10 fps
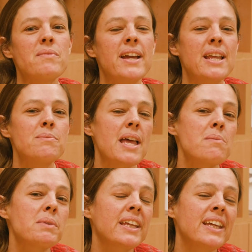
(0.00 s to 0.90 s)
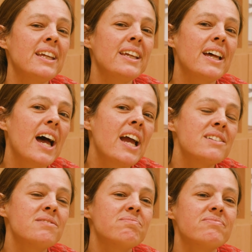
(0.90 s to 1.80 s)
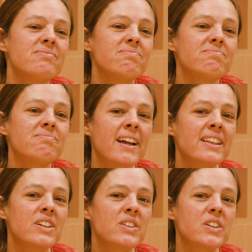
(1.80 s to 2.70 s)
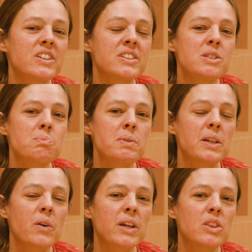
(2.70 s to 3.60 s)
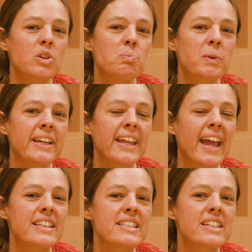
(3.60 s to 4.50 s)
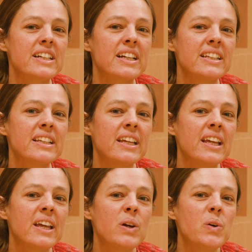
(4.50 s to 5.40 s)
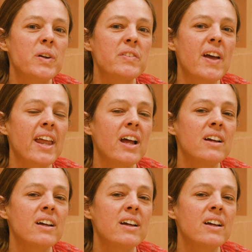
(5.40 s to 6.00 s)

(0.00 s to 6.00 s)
My name's Emily. I have my little girl's been going through brain cancer and we've had